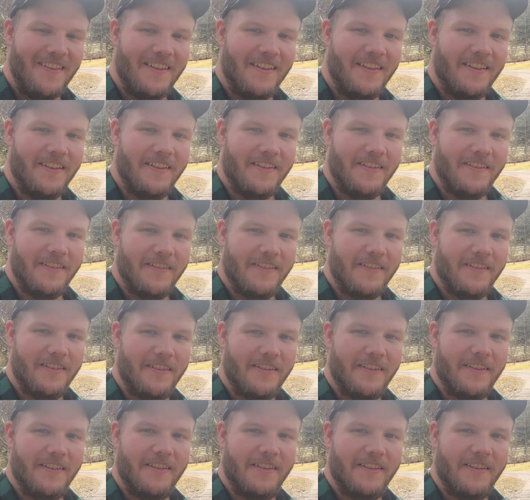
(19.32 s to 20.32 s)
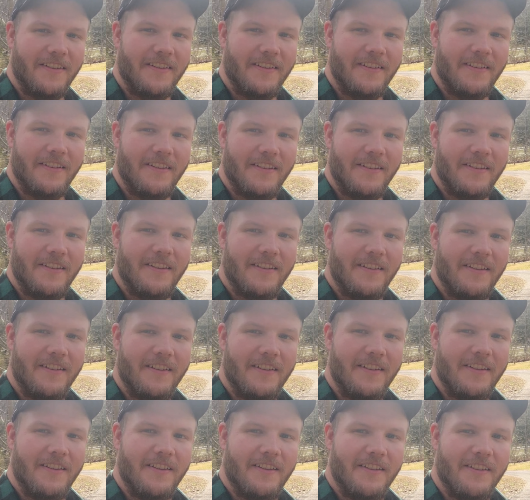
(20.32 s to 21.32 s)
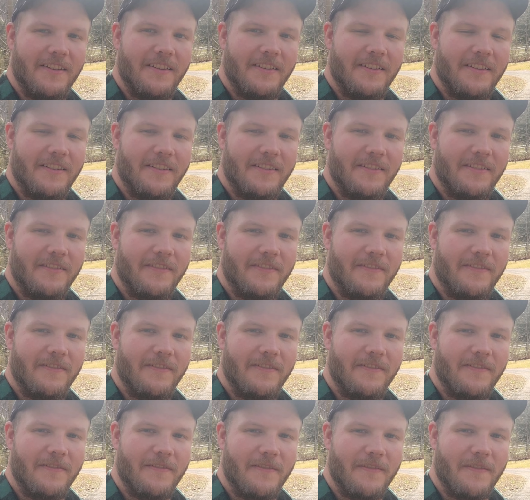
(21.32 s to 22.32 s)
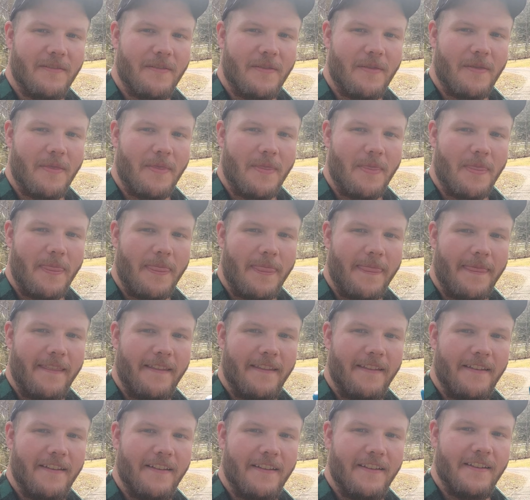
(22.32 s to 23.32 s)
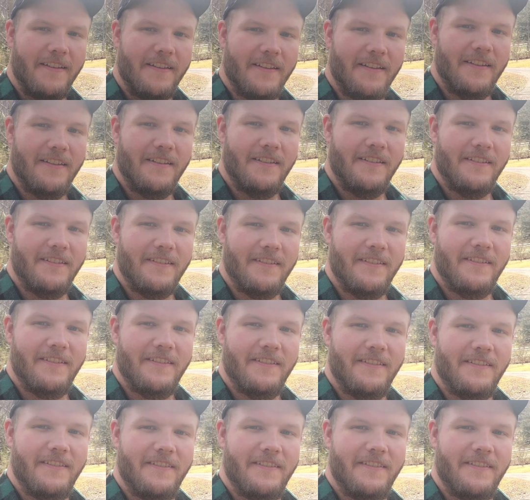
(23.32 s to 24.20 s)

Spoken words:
(not speaking)